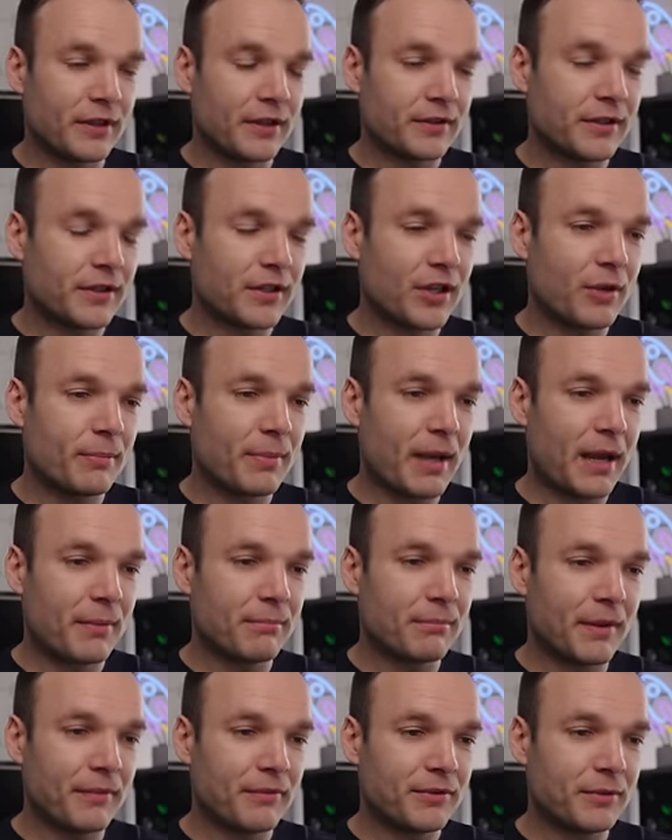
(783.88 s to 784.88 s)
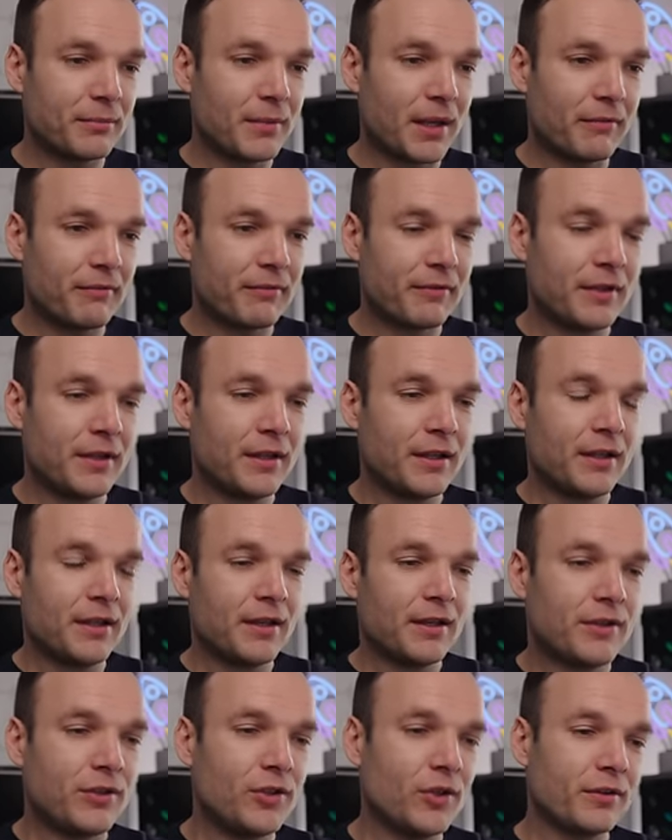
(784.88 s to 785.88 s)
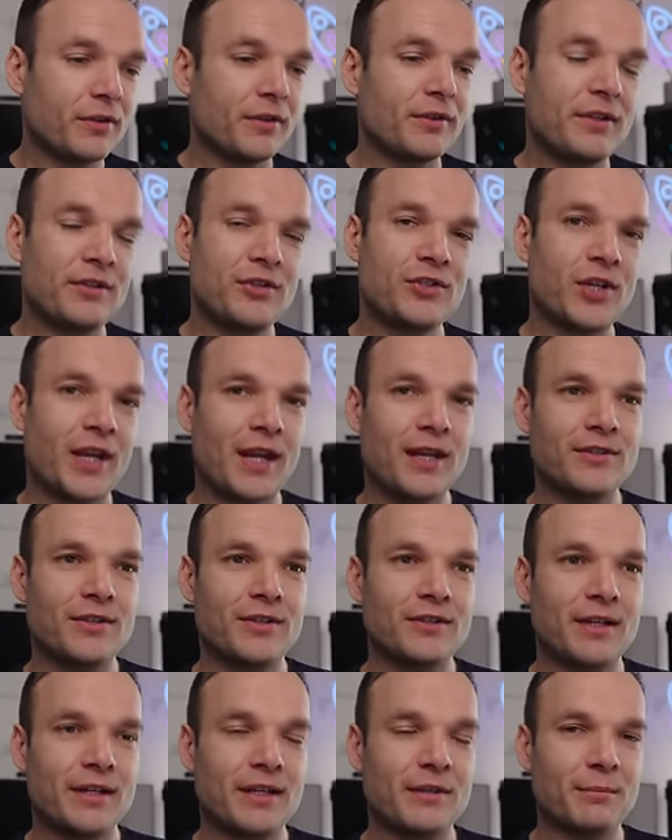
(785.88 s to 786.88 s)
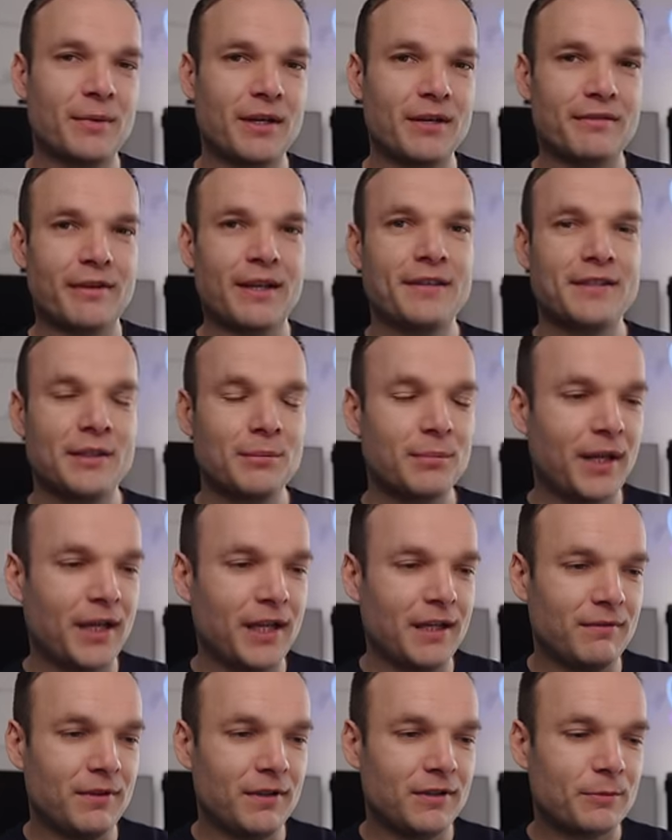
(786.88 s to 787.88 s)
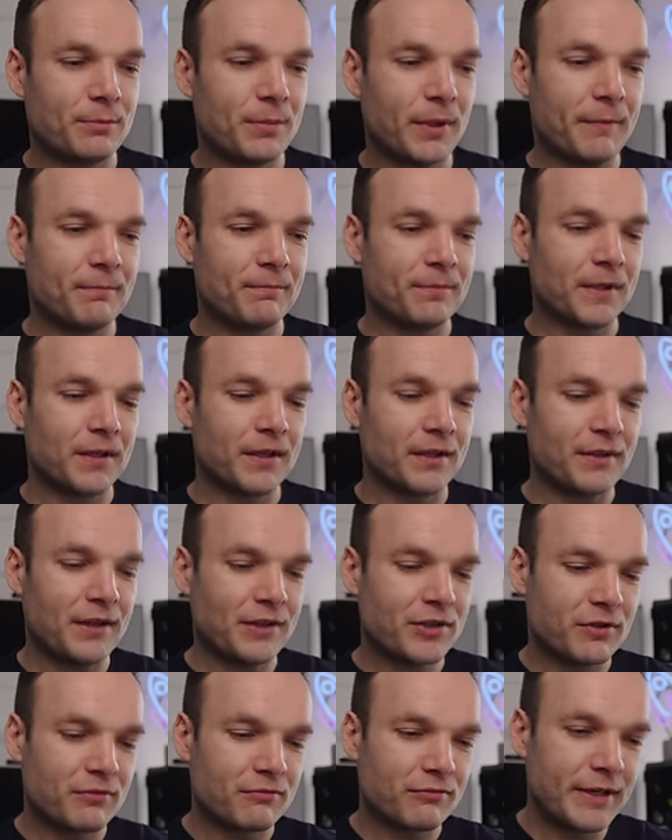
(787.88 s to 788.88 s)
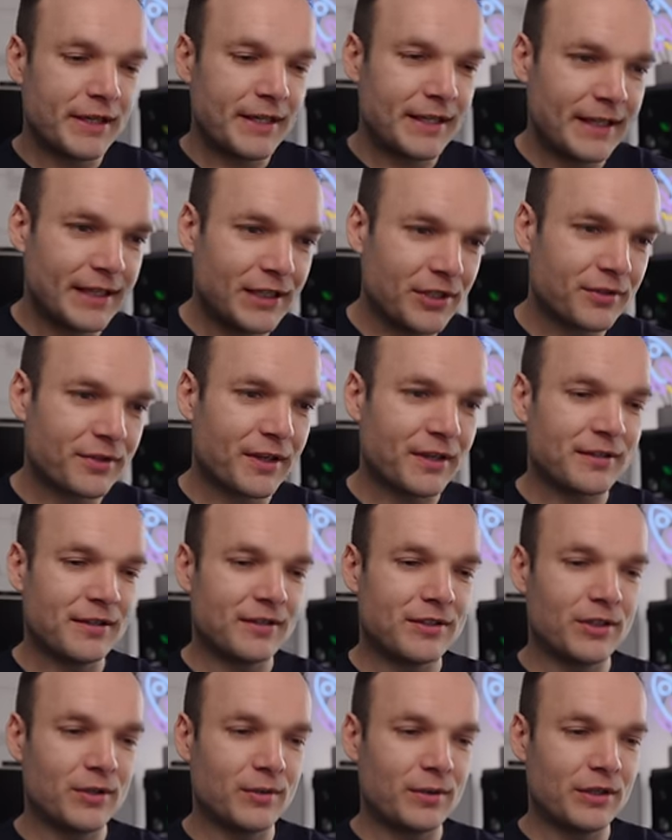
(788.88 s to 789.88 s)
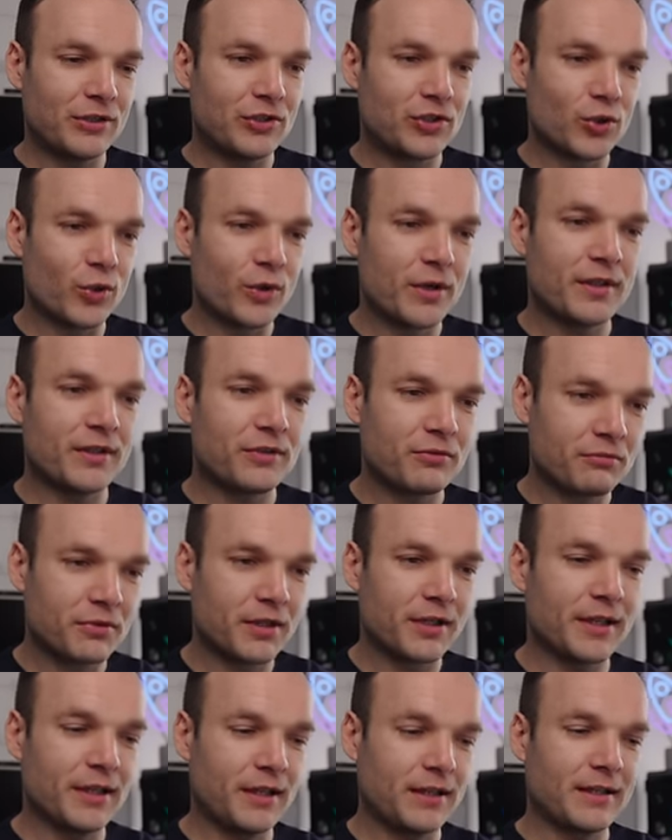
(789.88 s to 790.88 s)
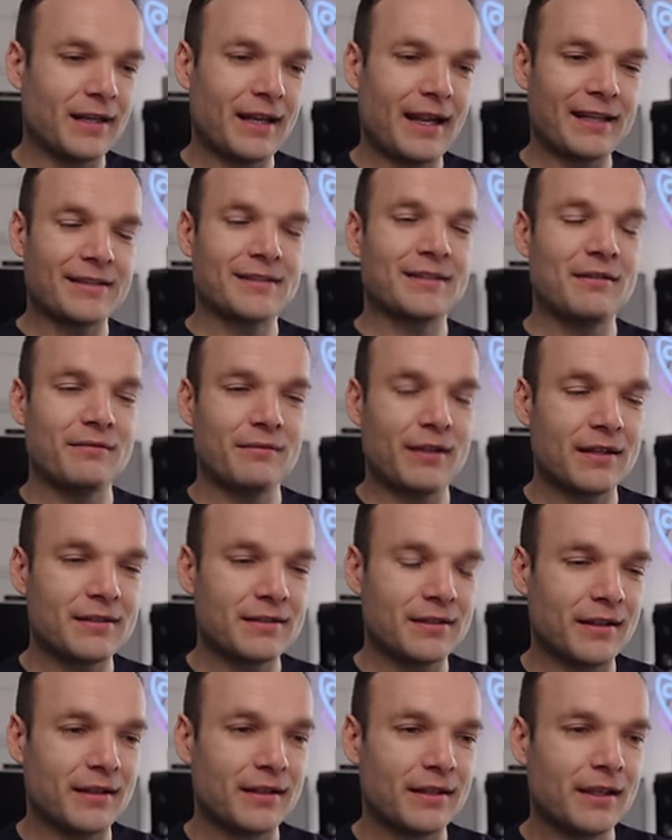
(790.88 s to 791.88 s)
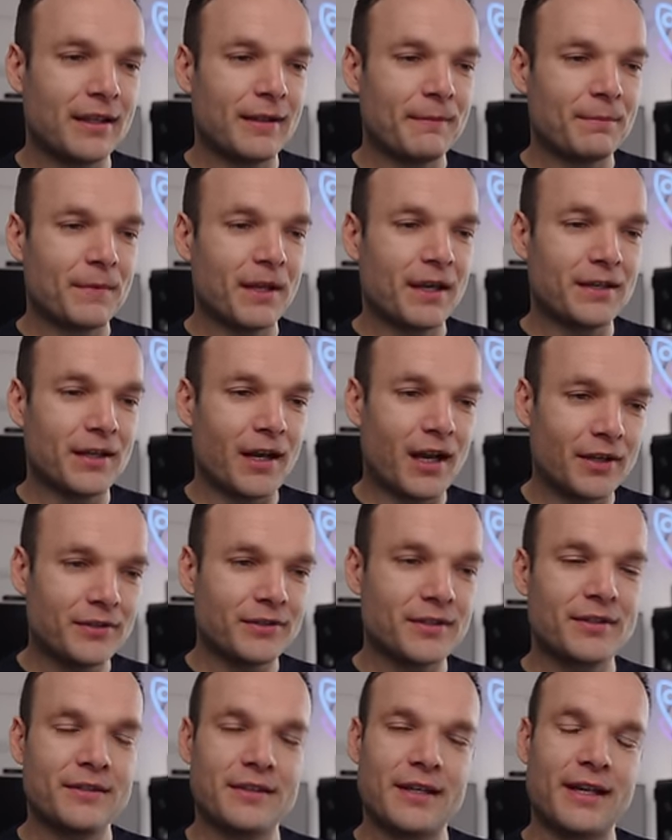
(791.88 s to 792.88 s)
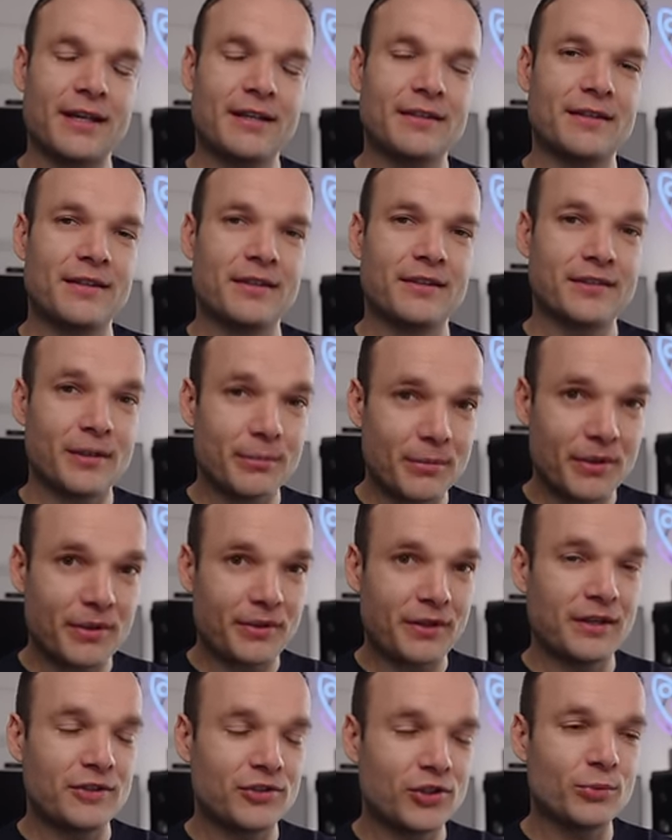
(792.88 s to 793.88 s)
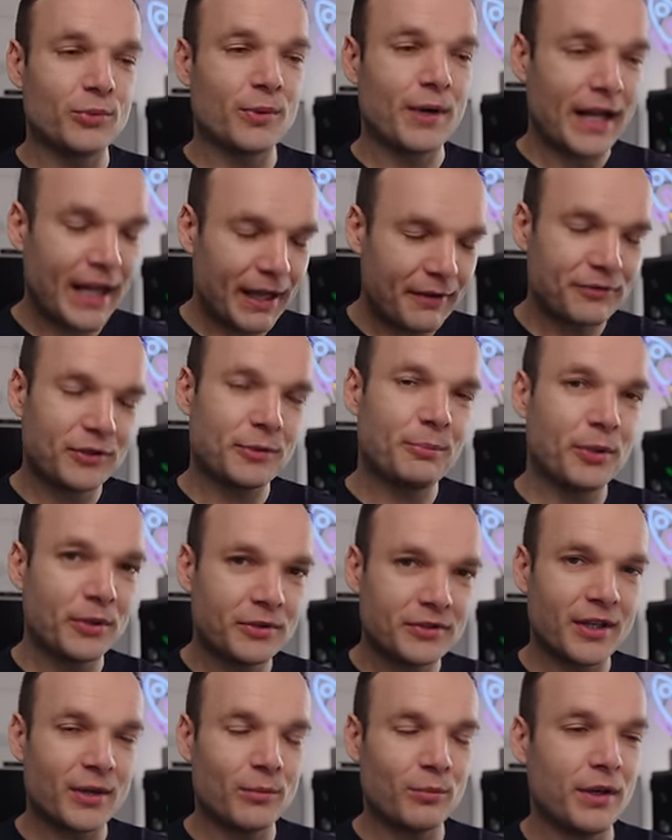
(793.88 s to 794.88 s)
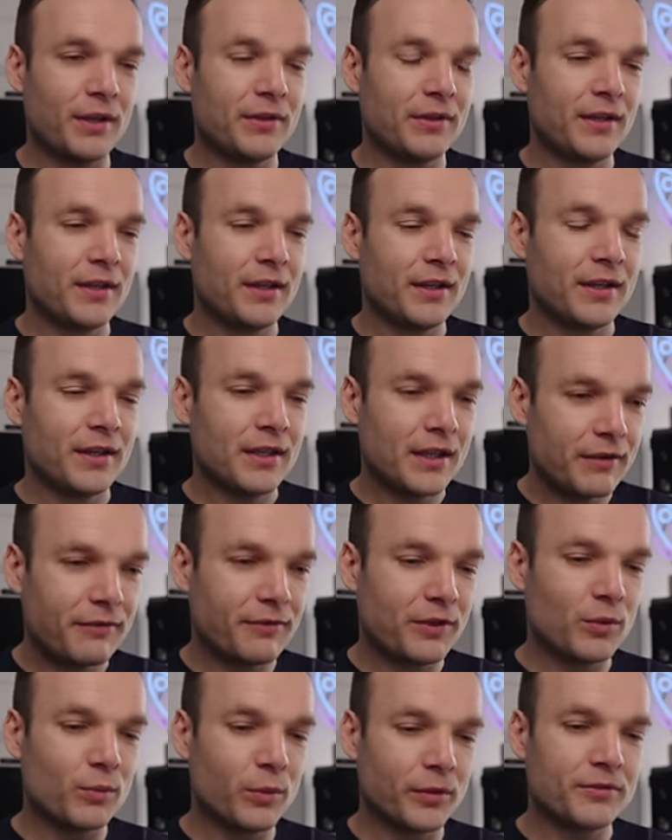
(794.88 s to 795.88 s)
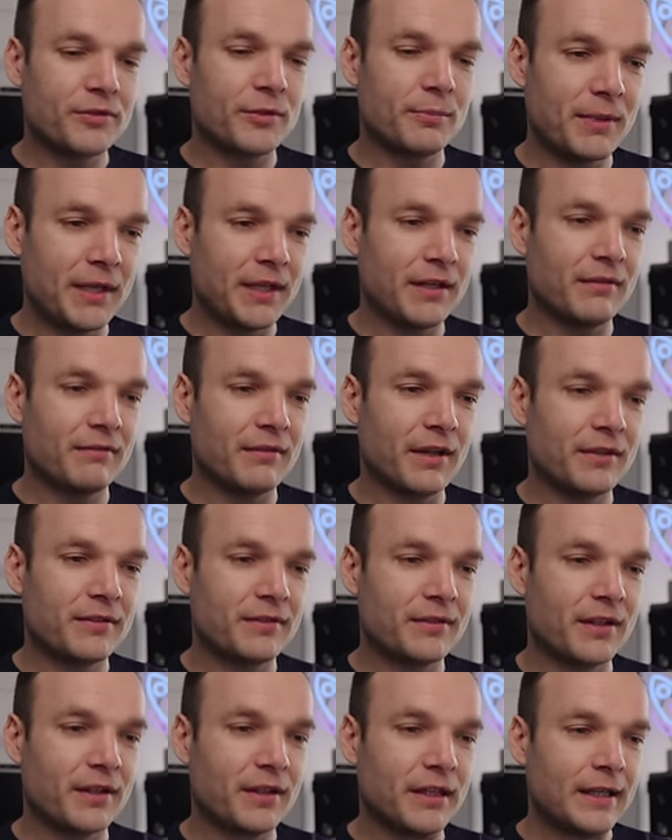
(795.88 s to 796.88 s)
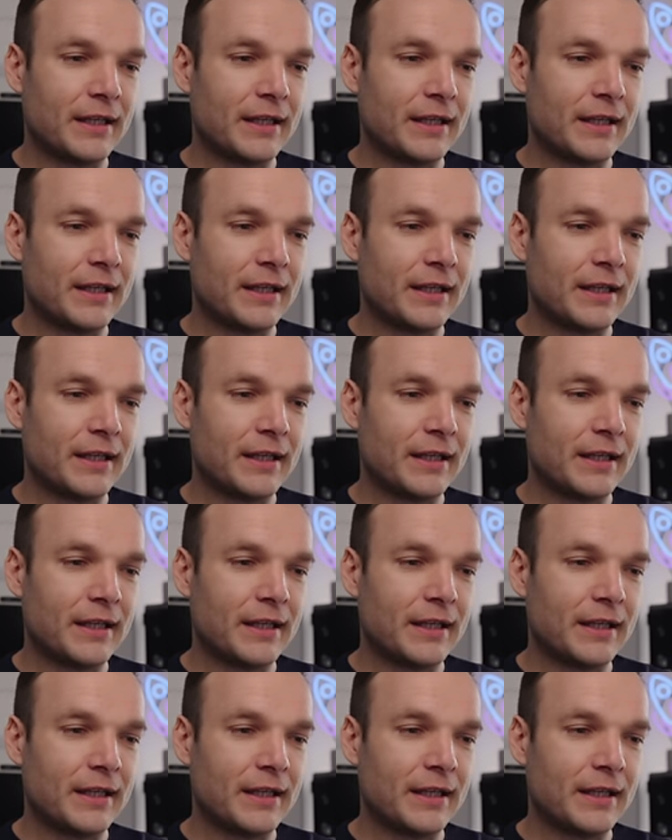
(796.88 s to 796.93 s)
I like to go back month to month. Not that this changes any of my investing behaviors, but I think it's just really interesting to enjoy this ride as an investor and understand some of the things you will have to put up with if you want to be an investor.